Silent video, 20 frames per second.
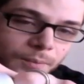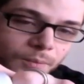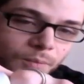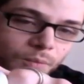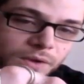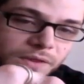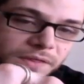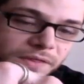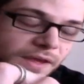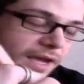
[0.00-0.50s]

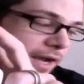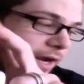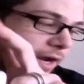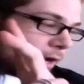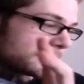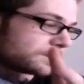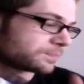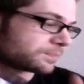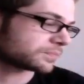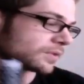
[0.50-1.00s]
with the hair.
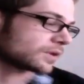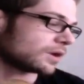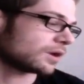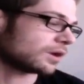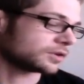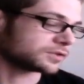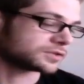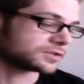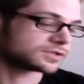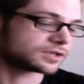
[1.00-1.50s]

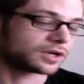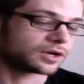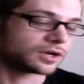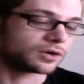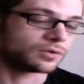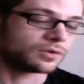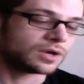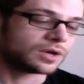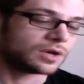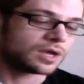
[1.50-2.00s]

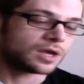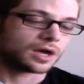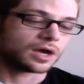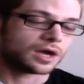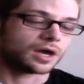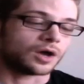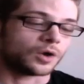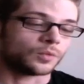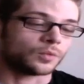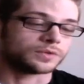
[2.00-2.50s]
Also,
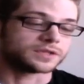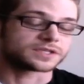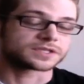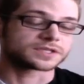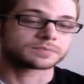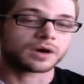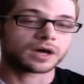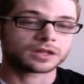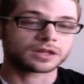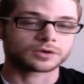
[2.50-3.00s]
with the
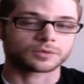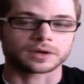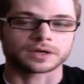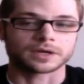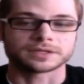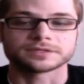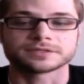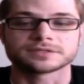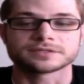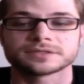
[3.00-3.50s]
smaller
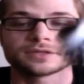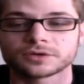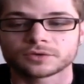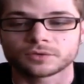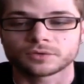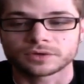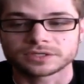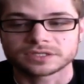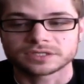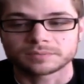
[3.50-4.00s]
ones, they're
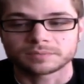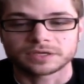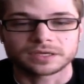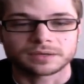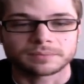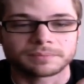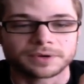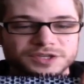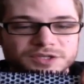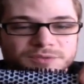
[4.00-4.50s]
going to be
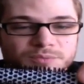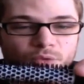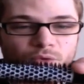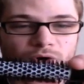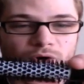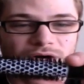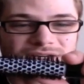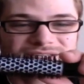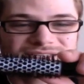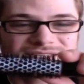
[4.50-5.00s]
much
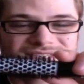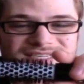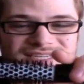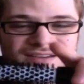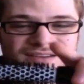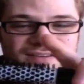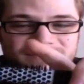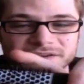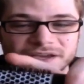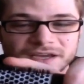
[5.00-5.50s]
more
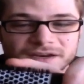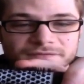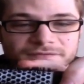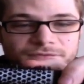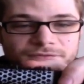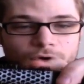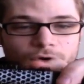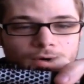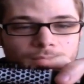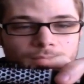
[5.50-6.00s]
stiff and
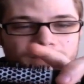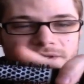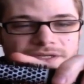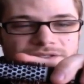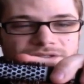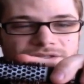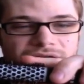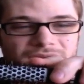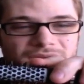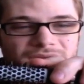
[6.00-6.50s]
firm.
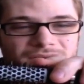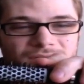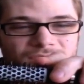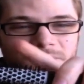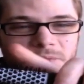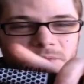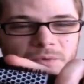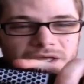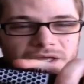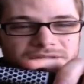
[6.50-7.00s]
These are kind of the
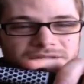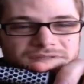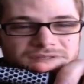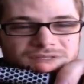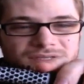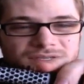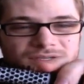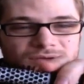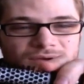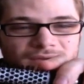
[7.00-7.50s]
ones
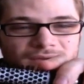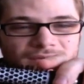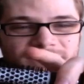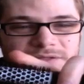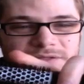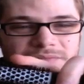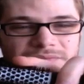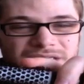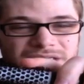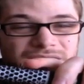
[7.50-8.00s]
that you have
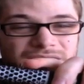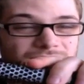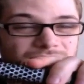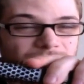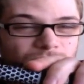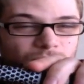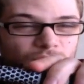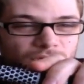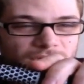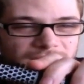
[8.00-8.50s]
to be a little
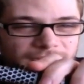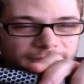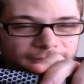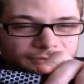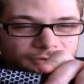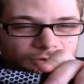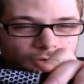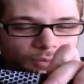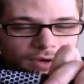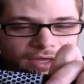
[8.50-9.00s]
more
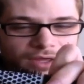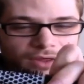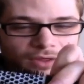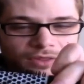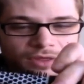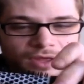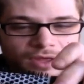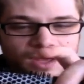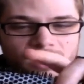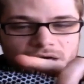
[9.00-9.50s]
careful with,
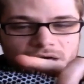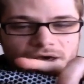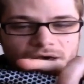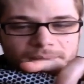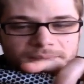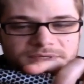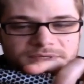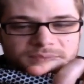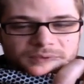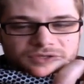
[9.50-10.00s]

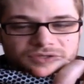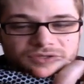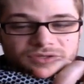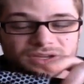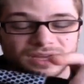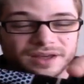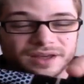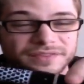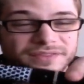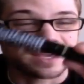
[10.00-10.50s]

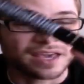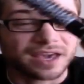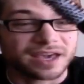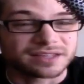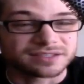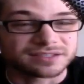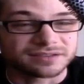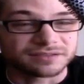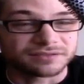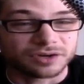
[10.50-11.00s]
especially on the
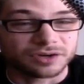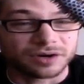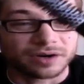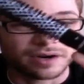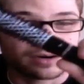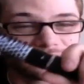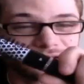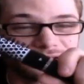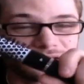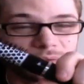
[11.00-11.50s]
ends of your
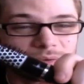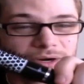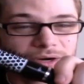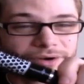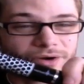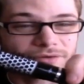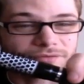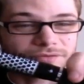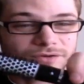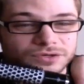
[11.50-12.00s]
hair. You don't want
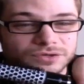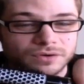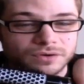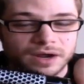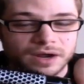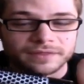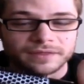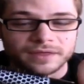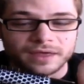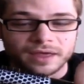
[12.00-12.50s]
to over
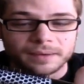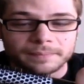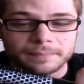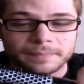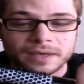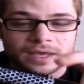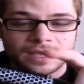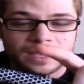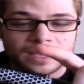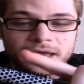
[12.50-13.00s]
dry them,
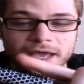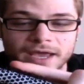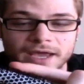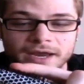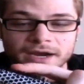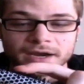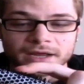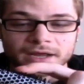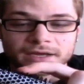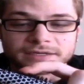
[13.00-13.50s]

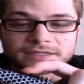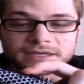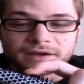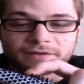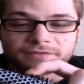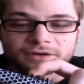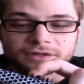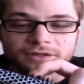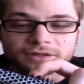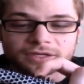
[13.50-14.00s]
and
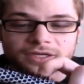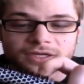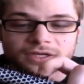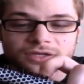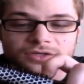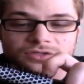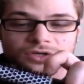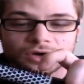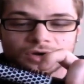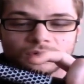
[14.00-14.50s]

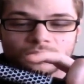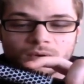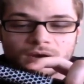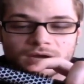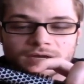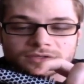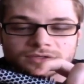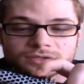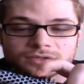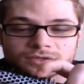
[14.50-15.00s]
definitely don't
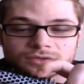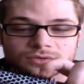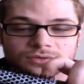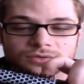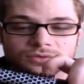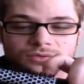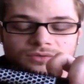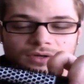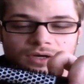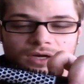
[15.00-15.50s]
want
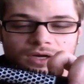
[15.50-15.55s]
to